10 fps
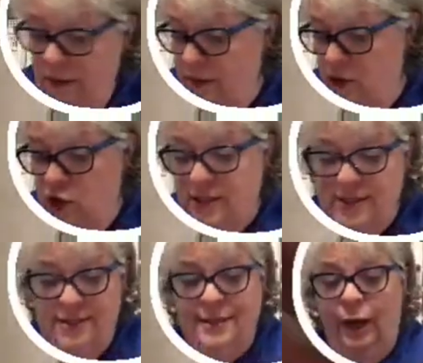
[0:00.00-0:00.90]
she's a
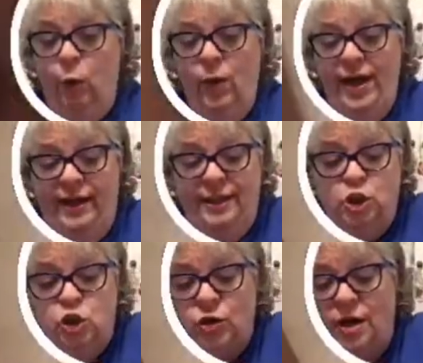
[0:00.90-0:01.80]
silhouette
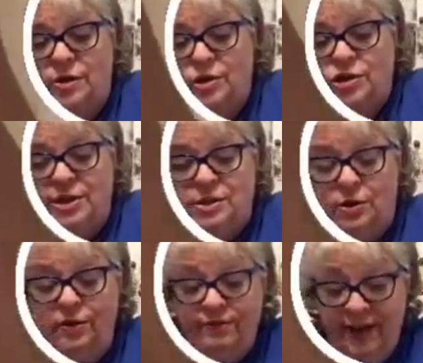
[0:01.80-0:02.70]
instructor. She's
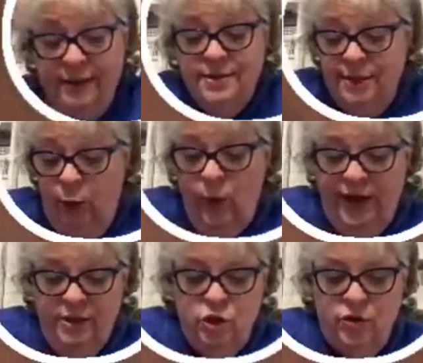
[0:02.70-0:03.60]
certified silhouette
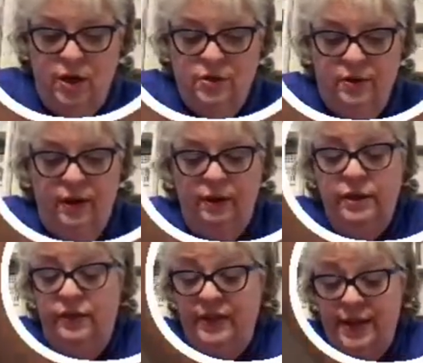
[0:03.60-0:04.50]
instructor.
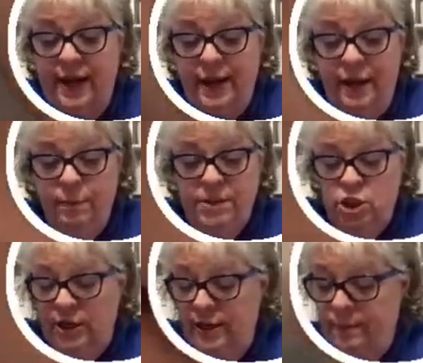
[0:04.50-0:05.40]
The die cutting
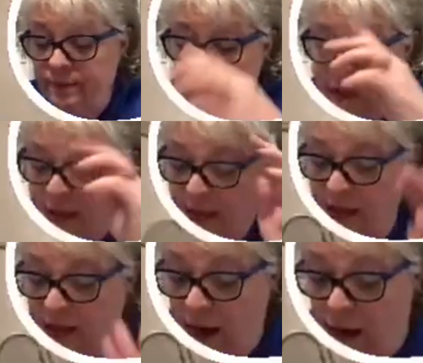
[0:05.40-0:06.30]
machine,
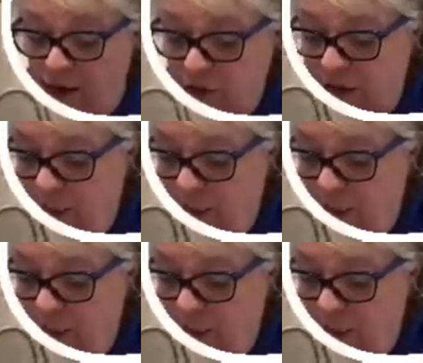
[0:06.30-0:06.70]
y'all, she's